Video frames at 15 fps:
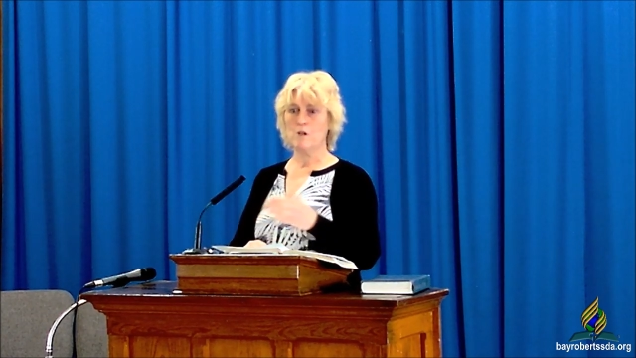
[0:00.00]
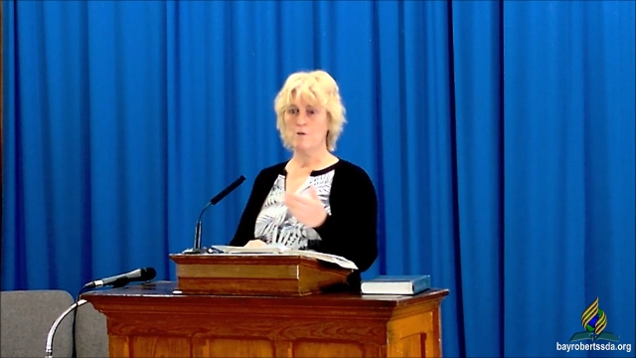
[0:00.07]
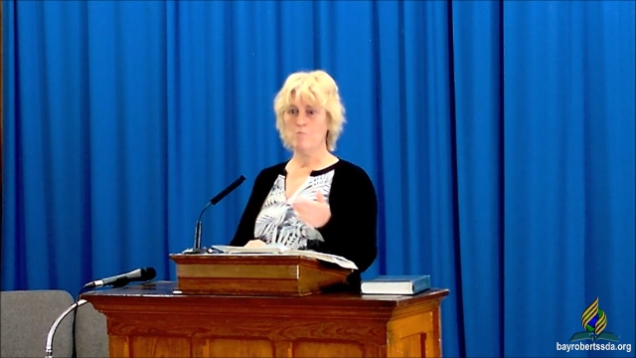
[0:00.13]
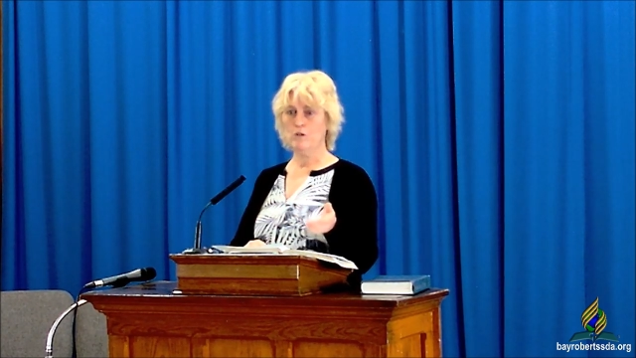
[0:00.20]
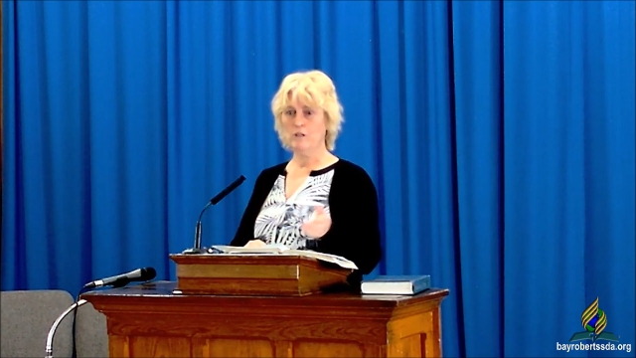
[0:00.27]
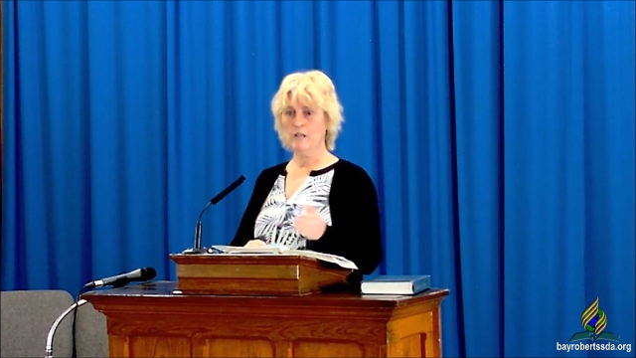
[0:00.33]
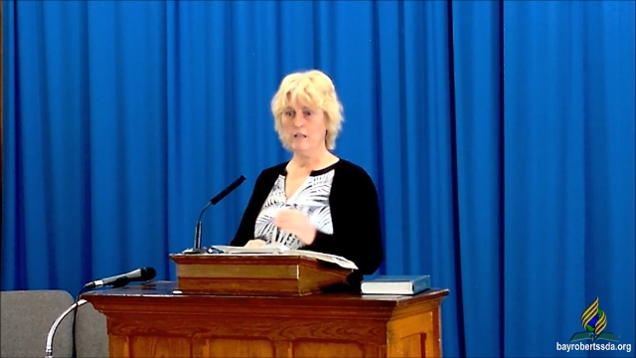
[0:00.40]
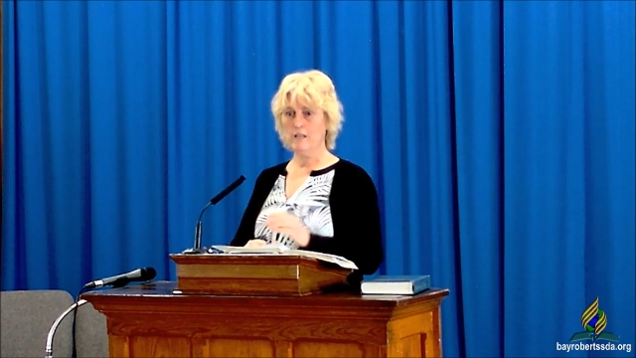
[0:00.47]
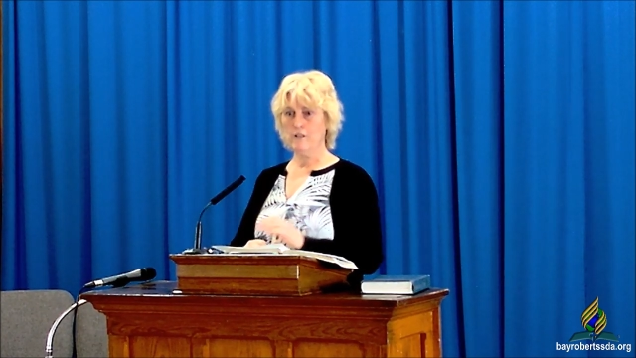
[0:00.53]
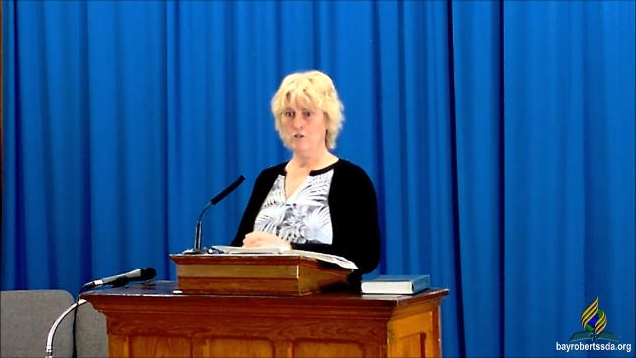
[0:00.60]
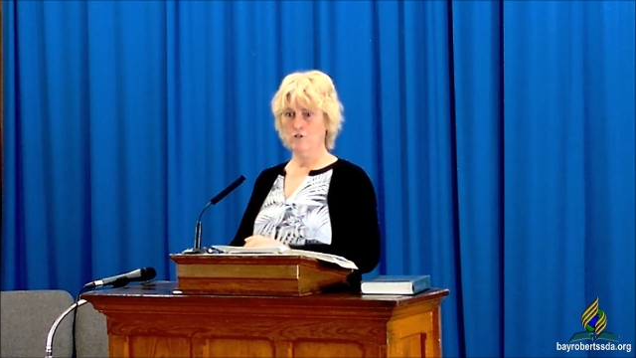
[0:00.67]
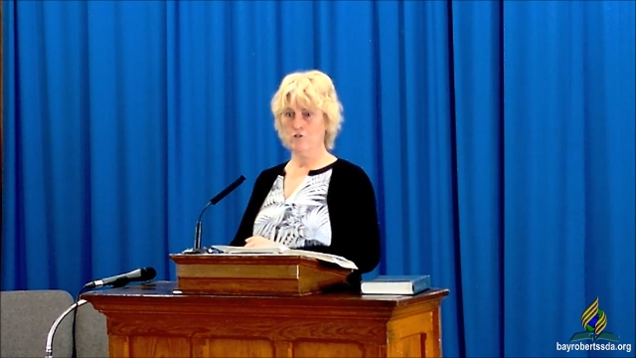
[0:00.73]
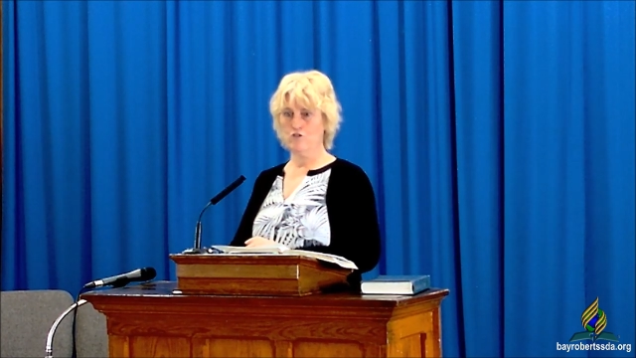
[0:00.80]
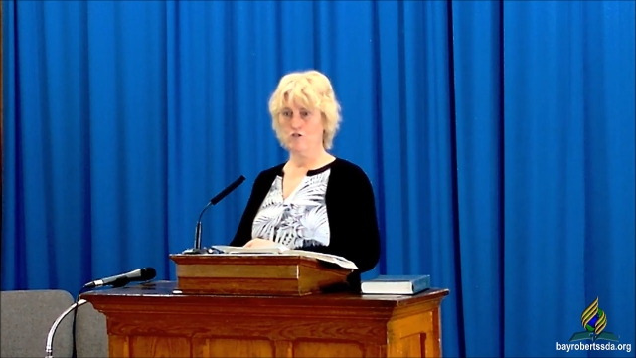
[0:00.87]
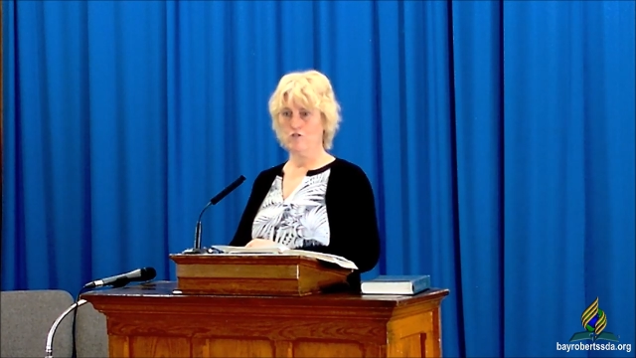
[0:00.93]
people in
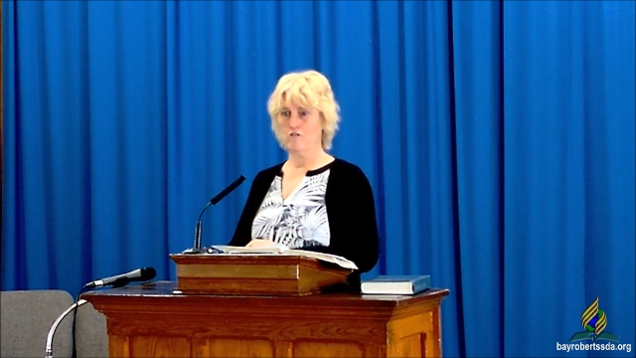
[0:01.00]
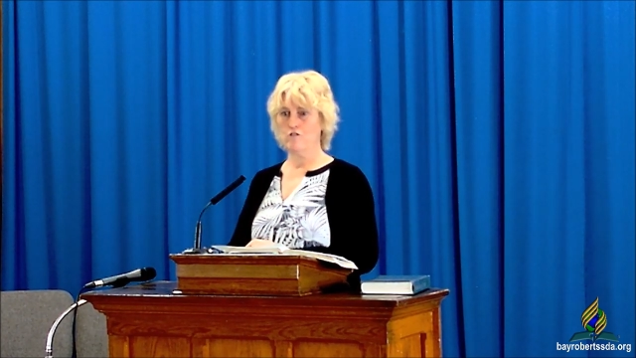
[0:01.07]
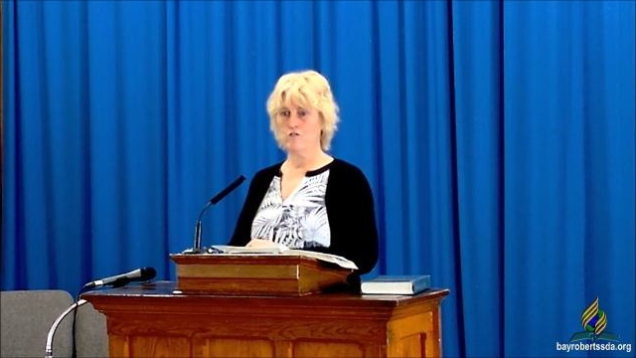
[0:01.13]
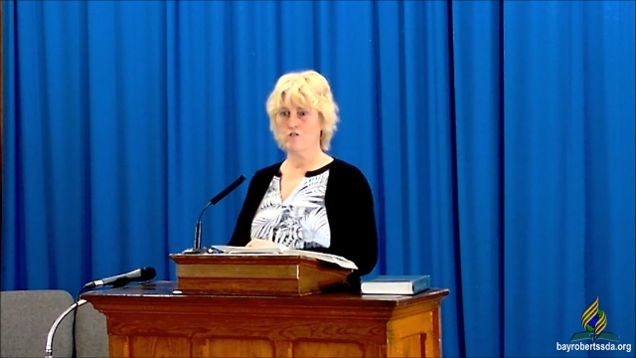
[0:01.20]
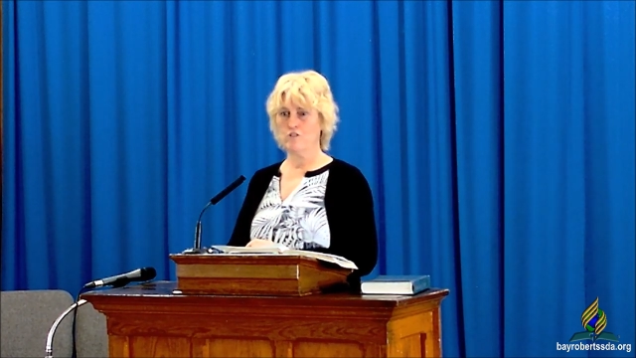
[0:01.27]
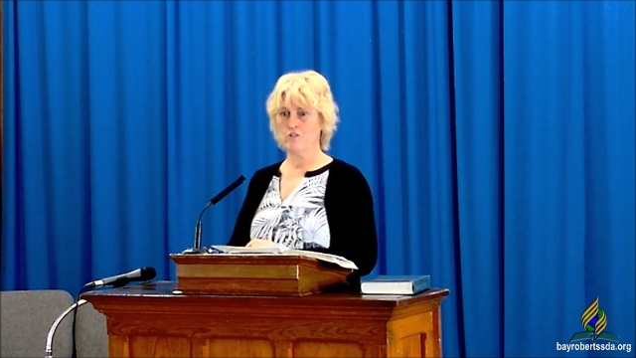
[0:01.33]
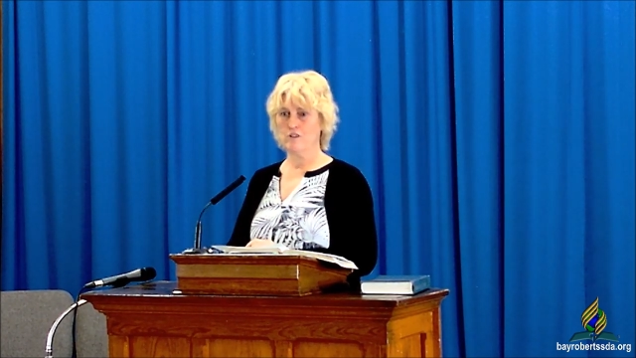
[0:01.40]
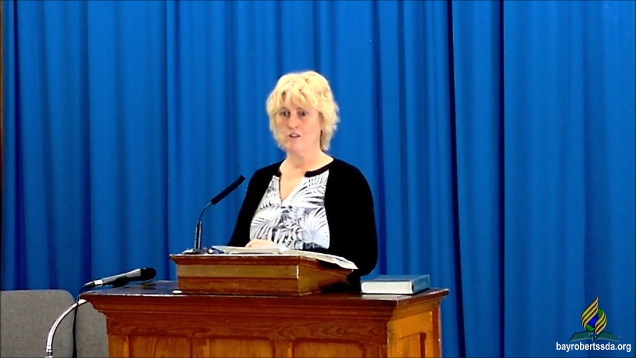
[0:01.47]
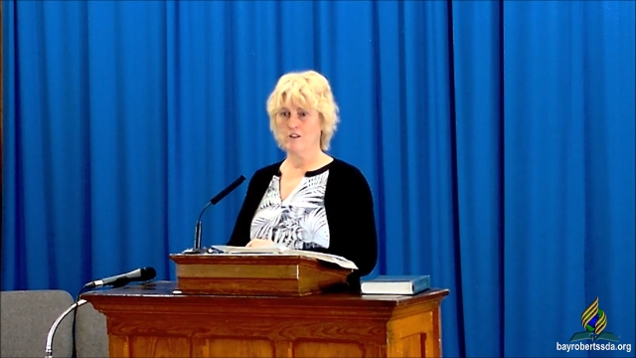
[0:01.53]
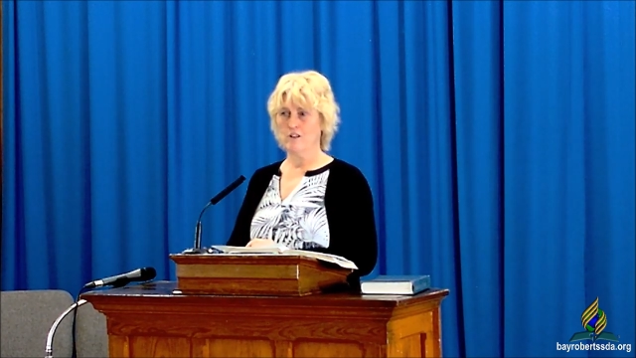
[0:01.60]
their church.